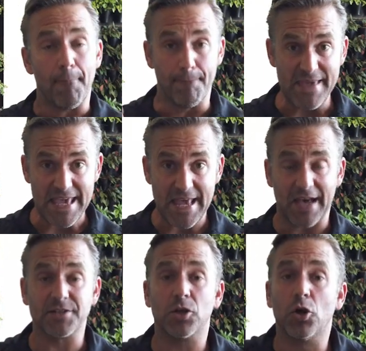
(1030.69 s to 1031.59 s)

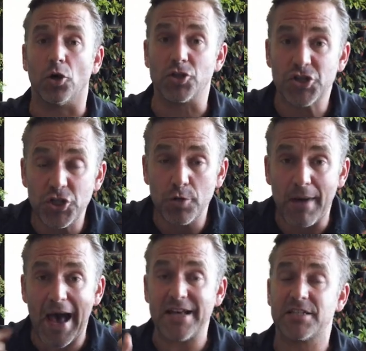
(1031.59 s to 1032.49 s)
Me as the
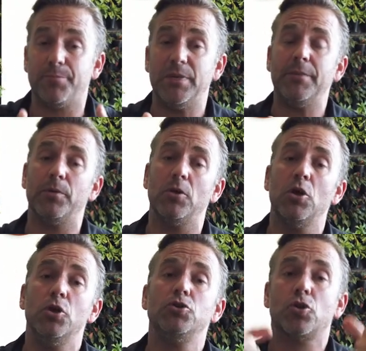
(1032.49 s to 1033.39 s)
consumer, as the
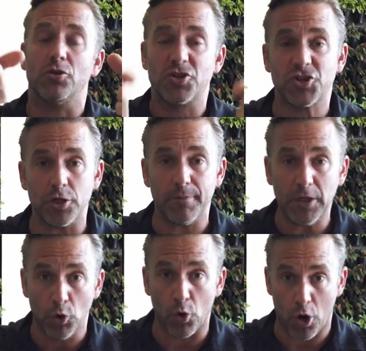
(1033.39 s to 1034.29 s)
people who's
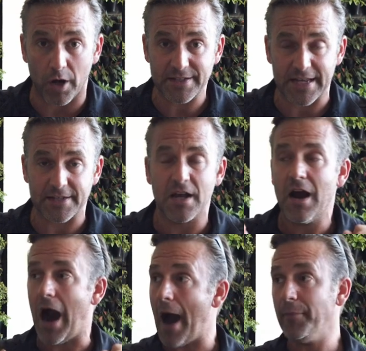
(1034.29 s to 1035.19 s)
consuming your content,
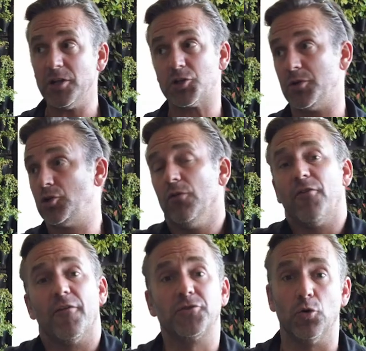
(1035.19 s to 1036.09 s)
I'm gonna switch
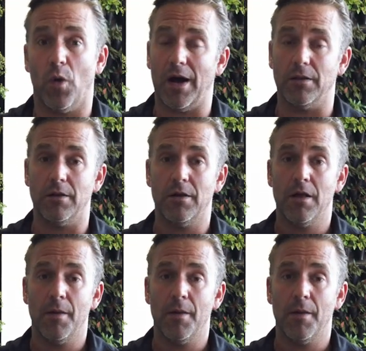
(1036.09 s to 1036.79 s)
off after a while.